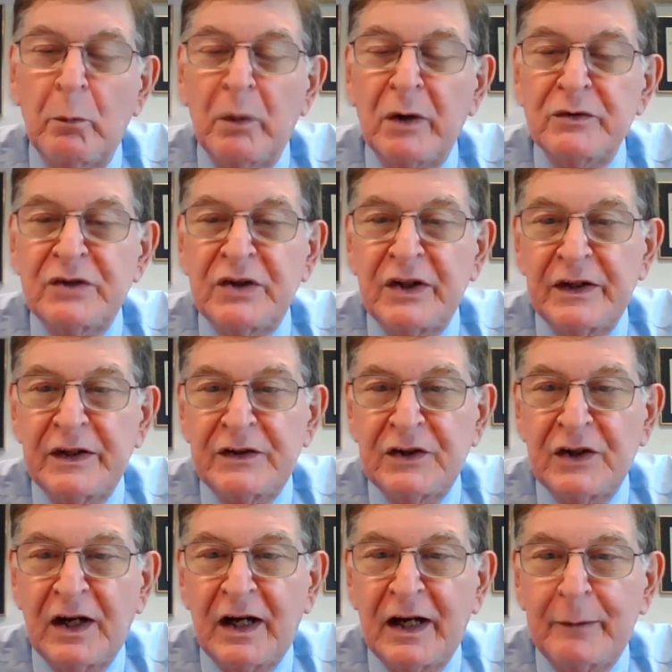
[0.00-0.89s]
Most of the
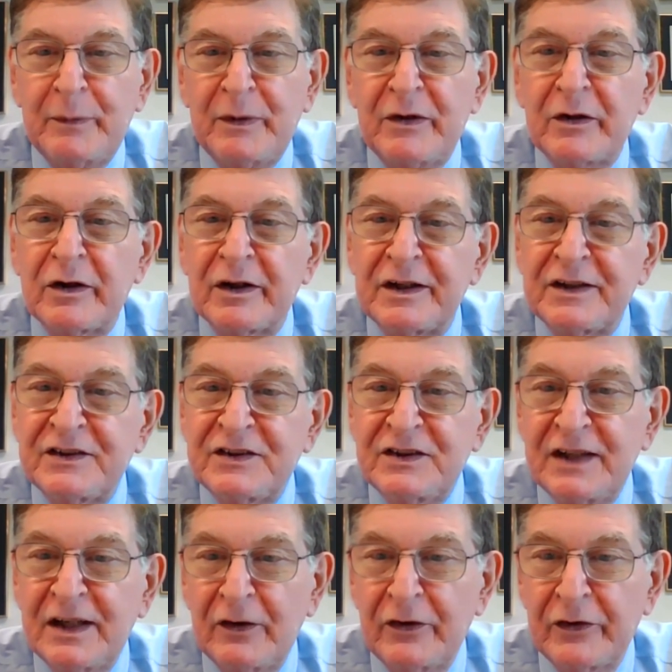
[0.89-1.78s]
time, and they're going to
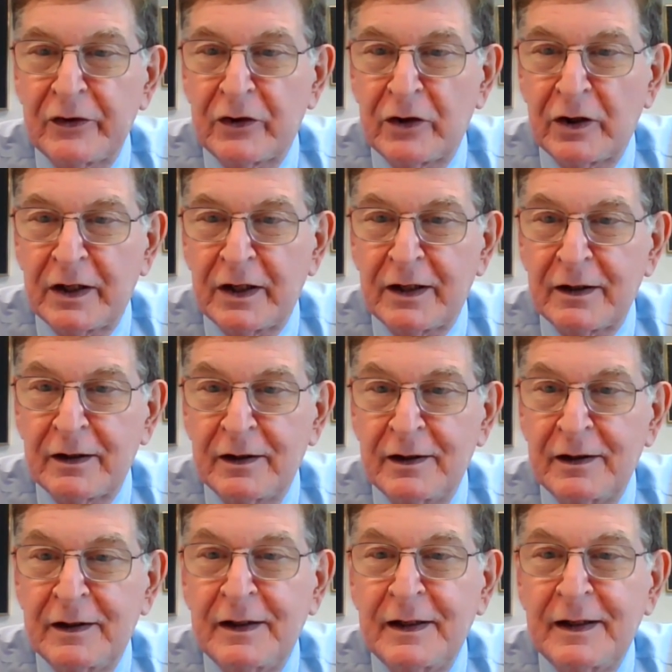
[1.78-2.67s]
sell the car.
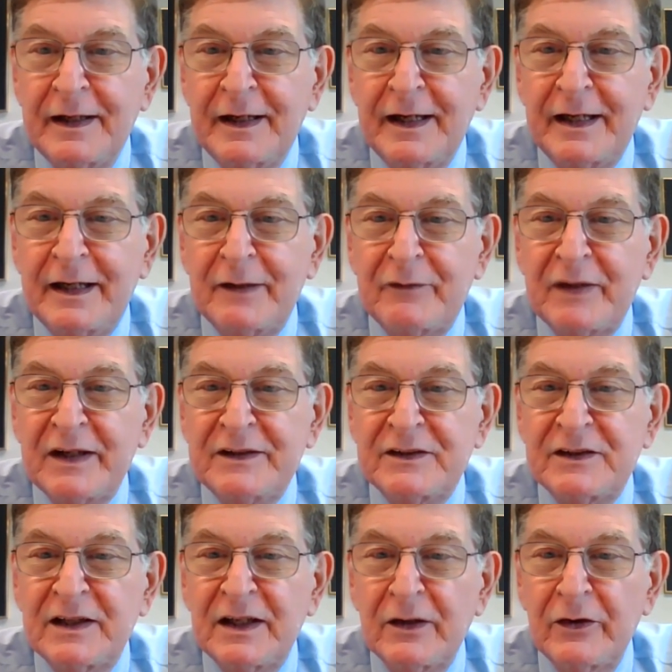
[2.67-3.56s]
And if they
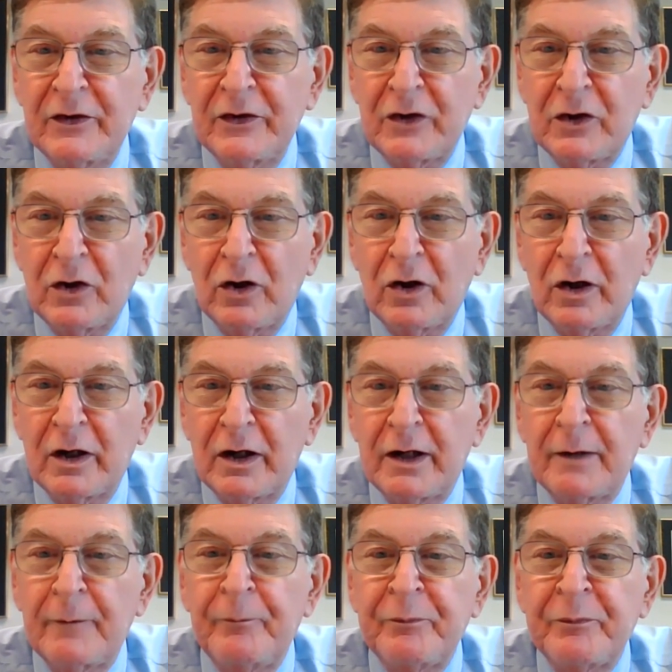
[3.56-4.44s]
sell the
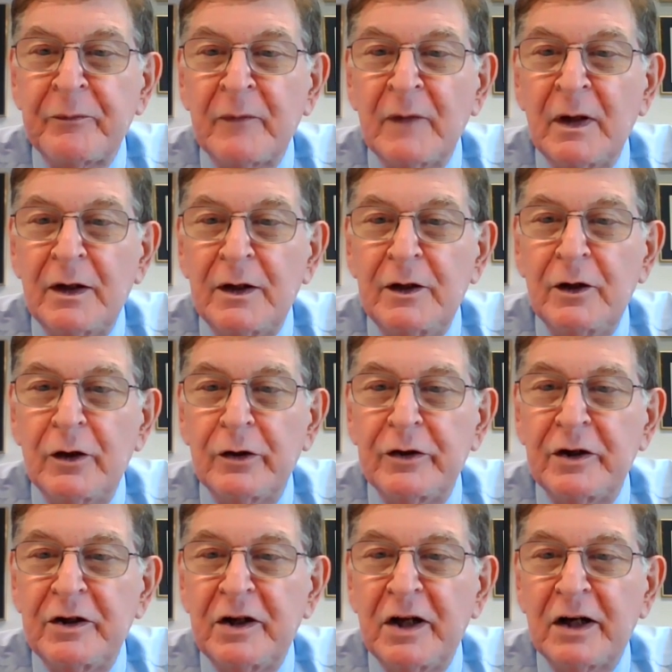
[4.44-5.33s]
car, your
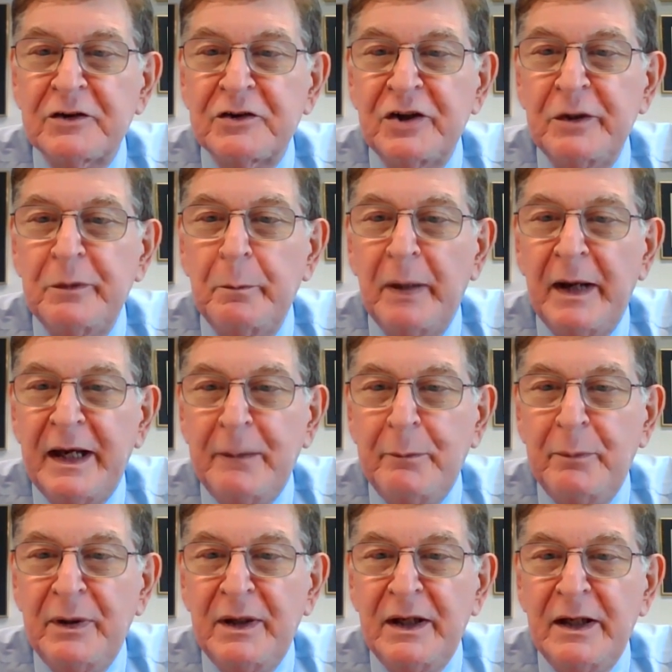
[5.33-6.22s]
deduction may
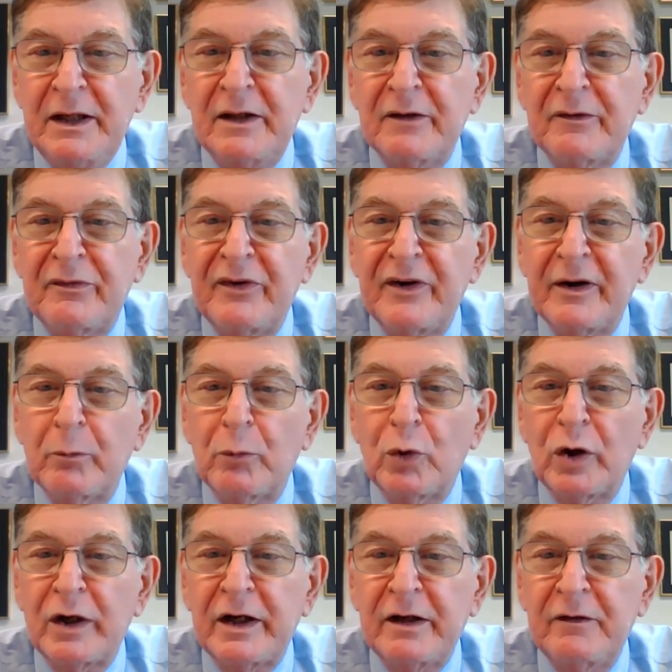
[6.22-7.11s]
be the fair
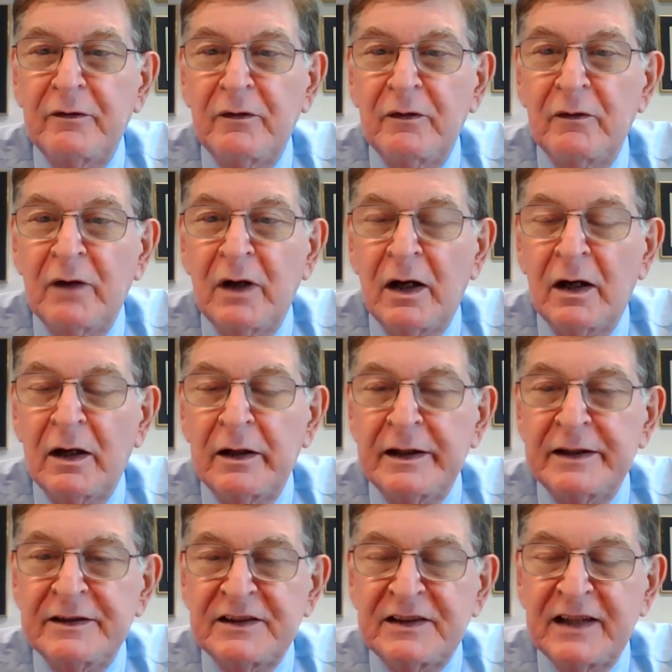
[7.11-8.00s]
market, uh,
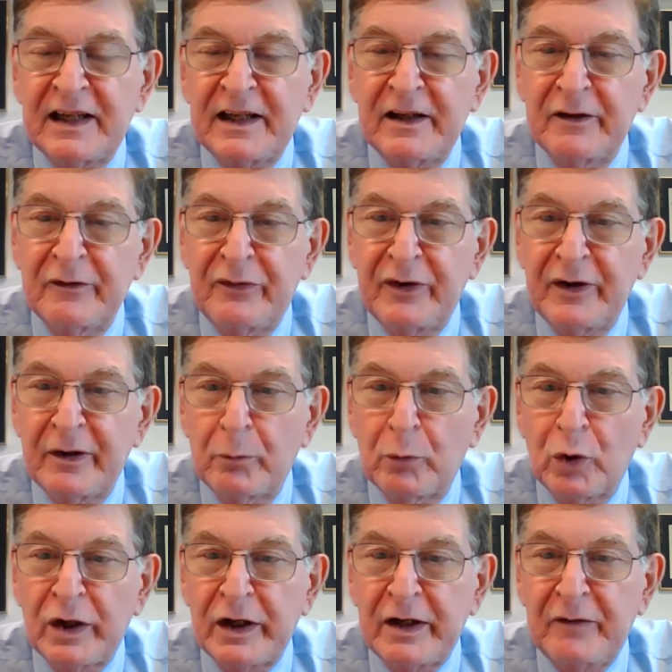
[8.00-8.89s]
instead of the fair
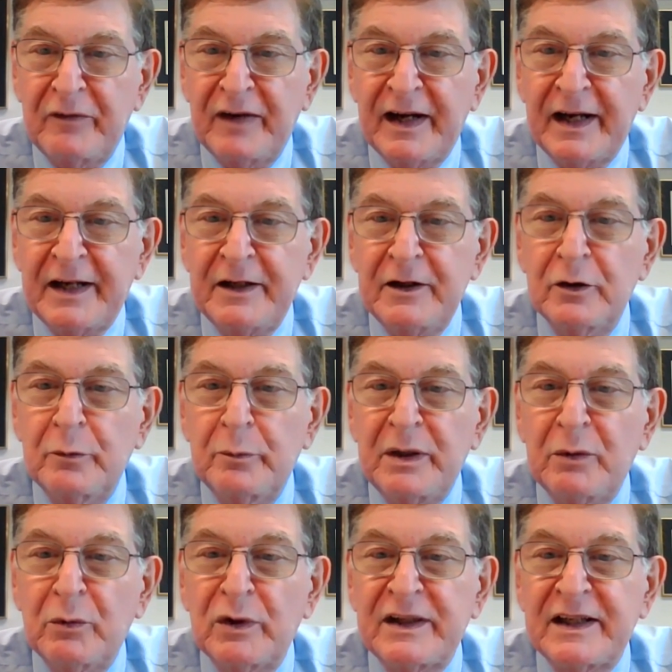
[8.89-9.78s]
market value, it'll
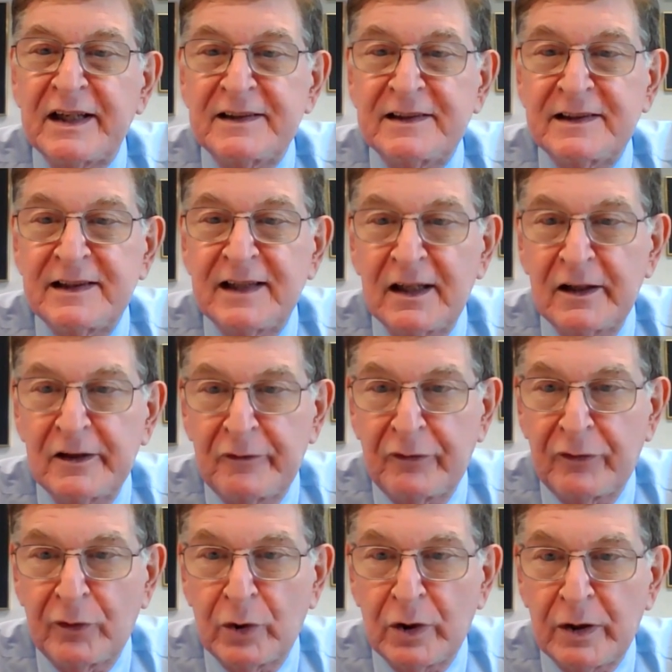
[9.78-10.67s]
be what they sell it
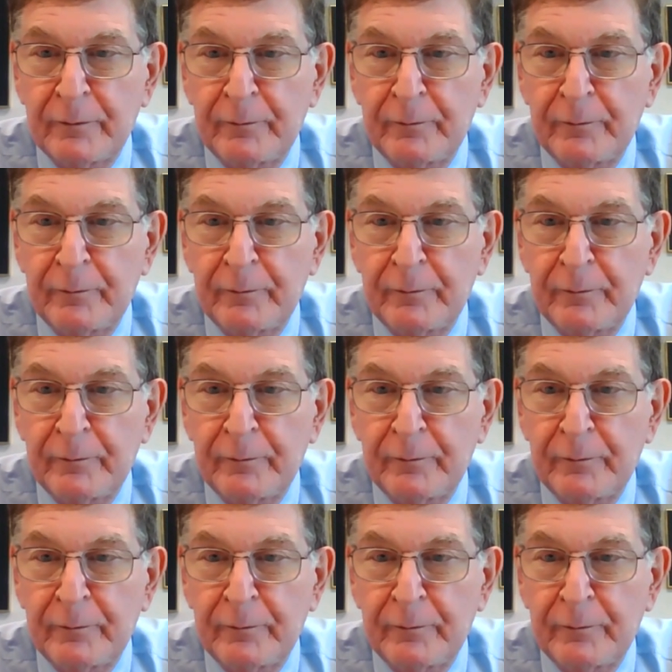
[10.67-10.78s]
for.